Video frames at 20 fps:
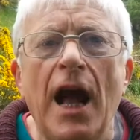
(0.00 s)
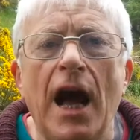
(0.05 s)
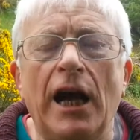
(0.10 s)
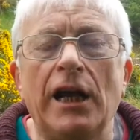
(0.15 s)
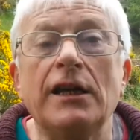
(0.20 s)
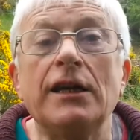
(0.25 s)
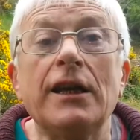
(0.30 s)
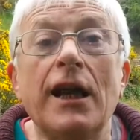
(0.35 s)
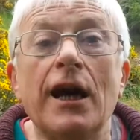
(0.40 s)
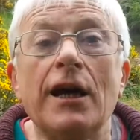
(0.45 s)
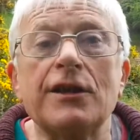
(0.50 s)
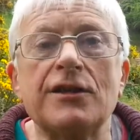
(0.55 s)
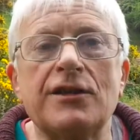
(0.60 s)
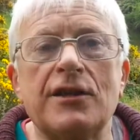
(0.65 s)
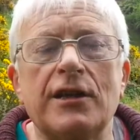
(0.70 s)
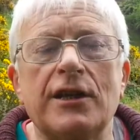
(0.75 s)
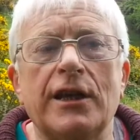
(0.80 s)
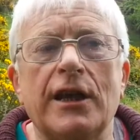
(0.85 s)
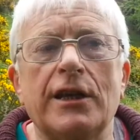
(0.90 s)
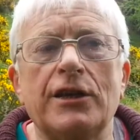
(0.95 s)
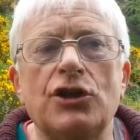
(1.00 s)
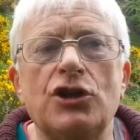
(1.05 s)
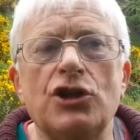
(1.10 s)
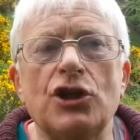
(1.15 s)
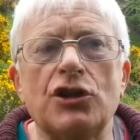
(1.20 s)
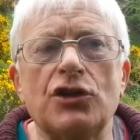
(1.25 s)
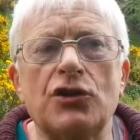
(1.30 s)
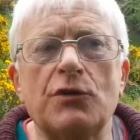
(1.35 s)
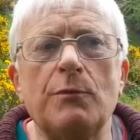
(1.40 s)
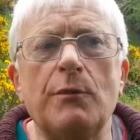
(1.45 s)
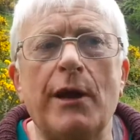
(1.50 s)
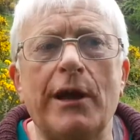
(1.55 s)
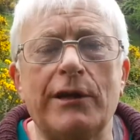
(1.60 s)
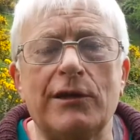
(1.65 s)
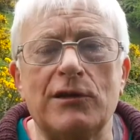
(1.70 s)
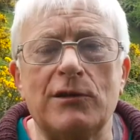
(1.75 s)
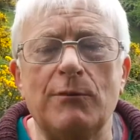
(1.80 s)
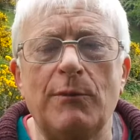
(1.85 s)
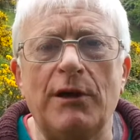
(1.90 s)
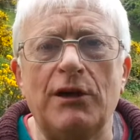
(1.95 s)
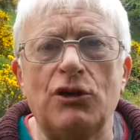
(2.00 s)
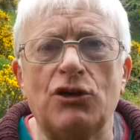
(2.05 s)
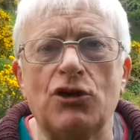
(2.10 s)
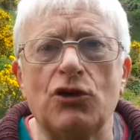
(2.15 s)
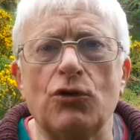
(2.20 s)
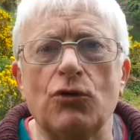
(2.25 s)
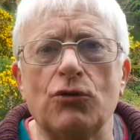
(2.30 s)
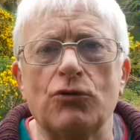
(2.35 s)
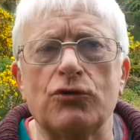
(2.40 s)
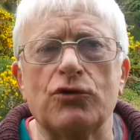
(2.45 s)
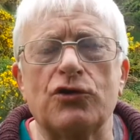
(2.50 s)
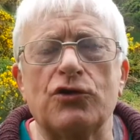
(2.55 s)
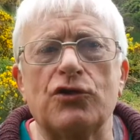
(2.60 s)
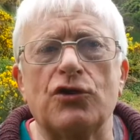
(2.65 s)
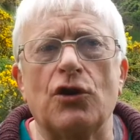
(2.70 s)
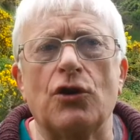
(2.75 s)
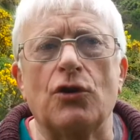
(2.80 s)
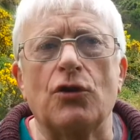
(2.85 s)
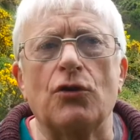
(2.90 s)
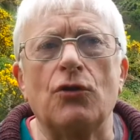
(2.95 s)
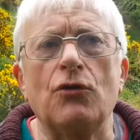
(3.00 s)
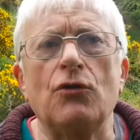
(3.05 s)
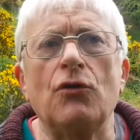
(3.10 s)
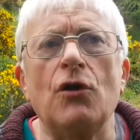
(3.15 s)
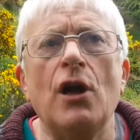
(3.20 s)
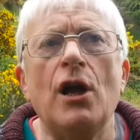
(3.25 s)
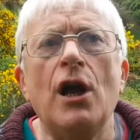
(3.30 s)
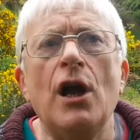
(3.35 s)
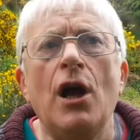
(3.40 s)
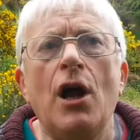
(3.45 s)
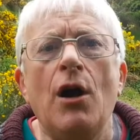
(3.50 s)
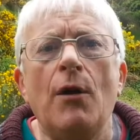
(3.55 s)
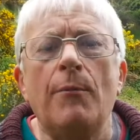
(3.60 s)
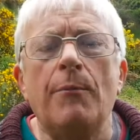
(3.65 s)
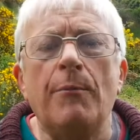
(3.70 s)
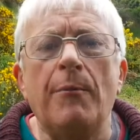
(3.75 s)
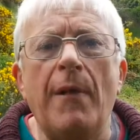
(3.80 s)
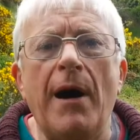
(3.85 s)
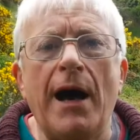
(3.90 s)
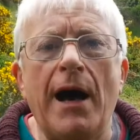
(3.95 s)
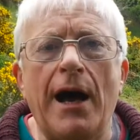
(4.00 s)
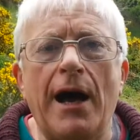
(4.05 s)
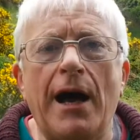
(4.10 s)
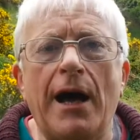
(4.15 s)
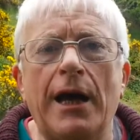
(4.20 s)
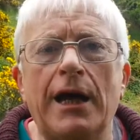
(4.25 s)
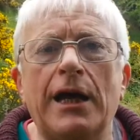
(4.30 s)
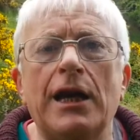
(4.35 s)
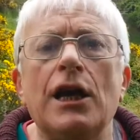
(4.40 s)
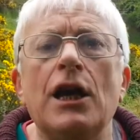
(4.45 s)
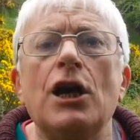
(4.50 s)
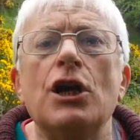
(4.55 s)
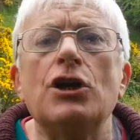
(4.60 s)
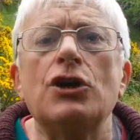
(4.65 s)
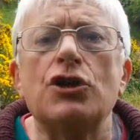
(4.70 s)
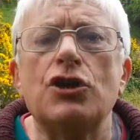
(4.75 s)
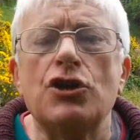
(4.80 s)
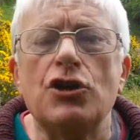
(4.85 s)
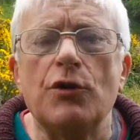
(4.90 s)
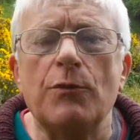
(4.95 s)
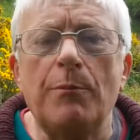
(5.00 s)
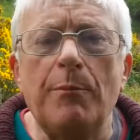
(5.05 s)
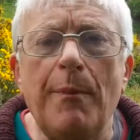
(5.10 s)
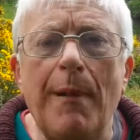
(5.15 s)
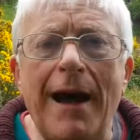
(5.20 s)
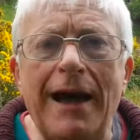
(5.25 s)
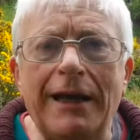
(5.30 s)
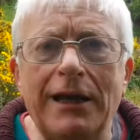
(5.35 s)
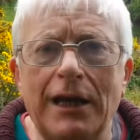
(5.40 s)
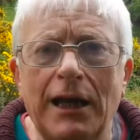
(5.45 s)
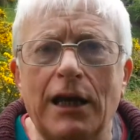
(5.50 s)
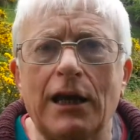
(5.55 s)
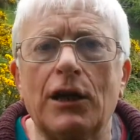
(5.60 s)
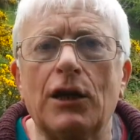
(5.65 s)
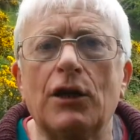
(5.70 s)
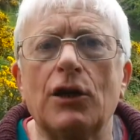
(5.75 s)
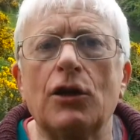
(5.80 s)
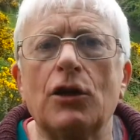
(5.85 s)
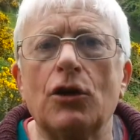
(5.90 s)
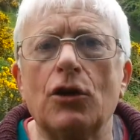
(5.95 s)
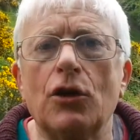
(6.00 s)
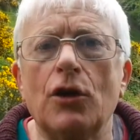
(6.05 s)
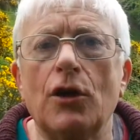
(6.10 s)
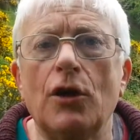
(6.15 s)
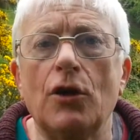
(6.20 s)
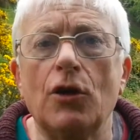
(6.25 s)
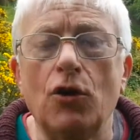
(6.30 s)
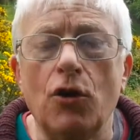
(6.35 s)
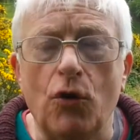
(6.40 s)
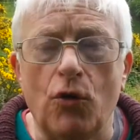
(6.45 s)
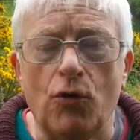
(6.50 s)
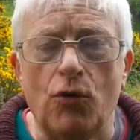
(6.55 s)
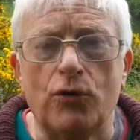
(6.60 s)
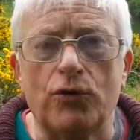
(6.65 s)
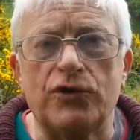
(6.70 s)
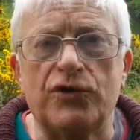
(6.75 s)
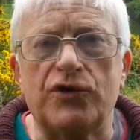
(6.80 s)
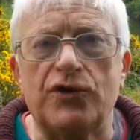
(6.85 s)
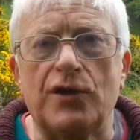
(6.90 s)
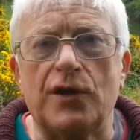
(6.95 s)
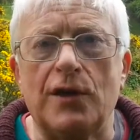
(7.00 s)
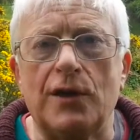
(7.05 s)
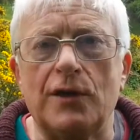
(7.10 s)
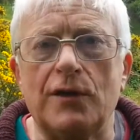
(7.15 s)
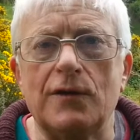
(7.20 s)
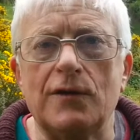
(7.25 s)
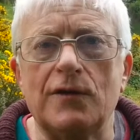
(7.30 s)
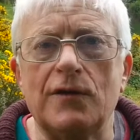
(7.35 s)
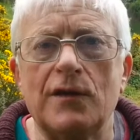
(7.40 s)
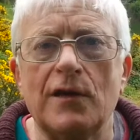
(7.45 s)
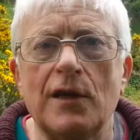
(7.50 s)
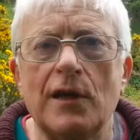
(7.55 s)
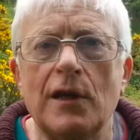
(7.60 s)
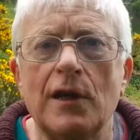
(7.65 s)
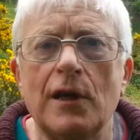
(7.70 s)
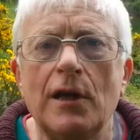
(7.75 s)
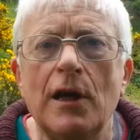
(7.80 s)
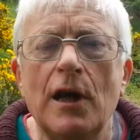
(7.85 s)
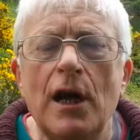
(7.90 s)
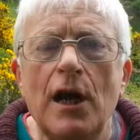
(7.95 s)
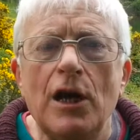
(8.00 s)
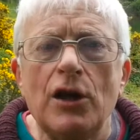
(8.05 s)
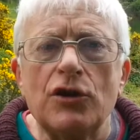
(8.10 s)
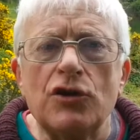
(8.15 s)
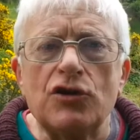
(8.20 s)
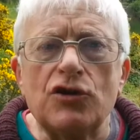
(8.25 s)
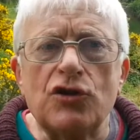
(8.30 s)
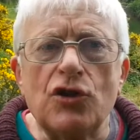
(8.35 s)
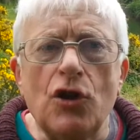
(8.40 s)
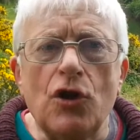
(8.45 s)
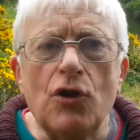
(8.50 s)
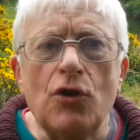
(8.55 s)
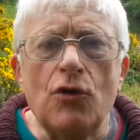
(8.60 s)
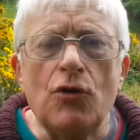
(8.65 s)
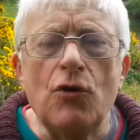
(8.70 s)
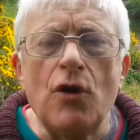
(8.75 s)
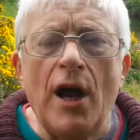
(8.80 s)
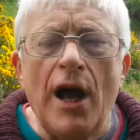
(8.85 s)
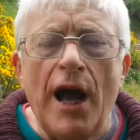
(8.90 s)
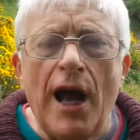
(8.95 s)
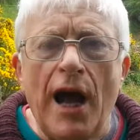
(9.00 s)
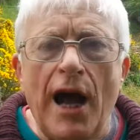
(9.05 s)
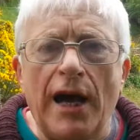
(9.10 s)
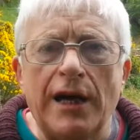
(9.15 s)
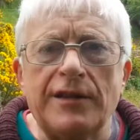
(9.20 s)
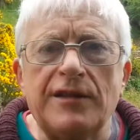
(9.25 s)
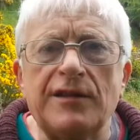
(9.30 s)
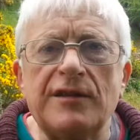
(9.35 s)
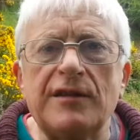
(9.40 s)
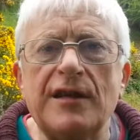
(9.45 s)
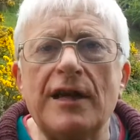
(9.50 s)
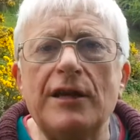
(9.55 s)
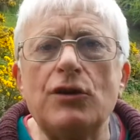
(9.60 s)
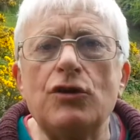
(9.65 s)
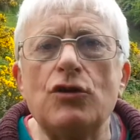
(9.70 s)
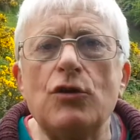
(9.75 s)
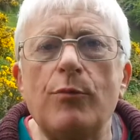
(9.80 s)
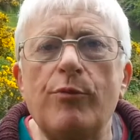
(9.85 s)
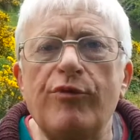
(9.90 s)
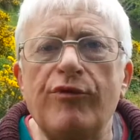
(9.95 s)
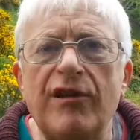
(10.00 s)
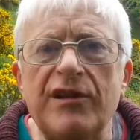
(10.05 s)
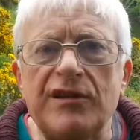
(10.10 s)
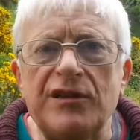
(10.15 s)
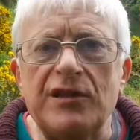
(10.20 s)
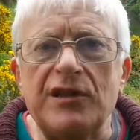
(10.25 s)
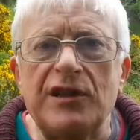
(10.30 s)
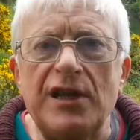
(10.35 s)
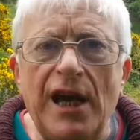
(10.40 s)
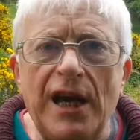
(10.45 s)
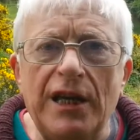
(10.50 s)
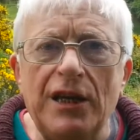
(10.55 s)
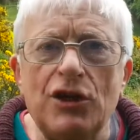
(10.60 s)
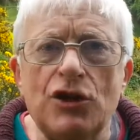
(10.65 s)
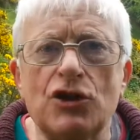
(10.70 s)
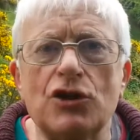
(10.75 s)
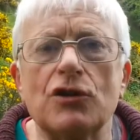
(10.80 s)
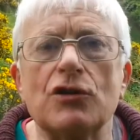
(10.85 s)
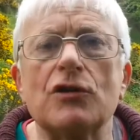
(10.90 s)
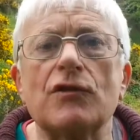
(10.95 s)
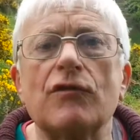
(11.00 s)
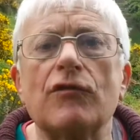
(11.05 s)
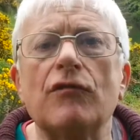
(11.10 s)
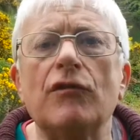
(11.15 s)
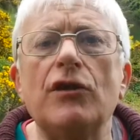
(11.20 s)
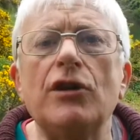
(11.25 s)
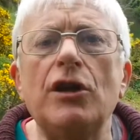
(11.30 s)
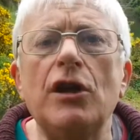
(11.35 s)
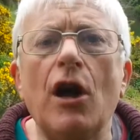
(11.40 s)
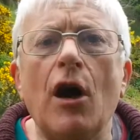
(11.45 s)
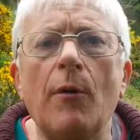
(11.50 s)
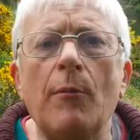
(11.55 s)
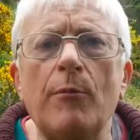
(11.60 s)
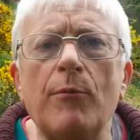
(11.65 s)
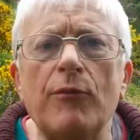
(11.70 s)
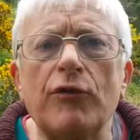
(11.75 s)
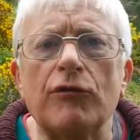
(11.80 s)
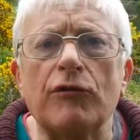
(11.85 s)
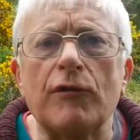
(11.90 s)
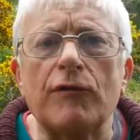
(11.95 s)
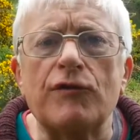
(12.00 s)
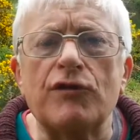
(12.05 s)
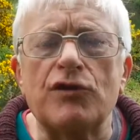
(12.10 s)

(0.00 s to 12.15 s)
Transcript: And lastly, I'd just like to mention also my shamanic courses. So I send you presentations for a number of